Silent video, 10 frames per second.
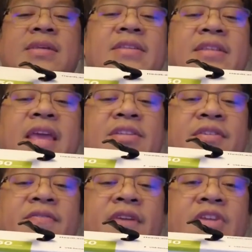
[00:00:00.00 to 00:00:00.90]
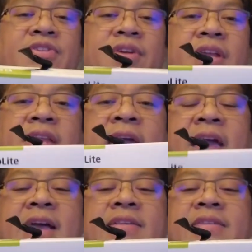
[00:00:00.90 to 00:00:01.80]
as an extra feature, it
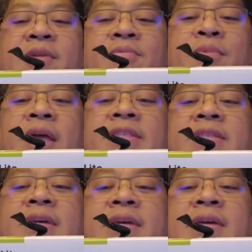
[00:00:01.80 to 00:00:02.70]
has a red,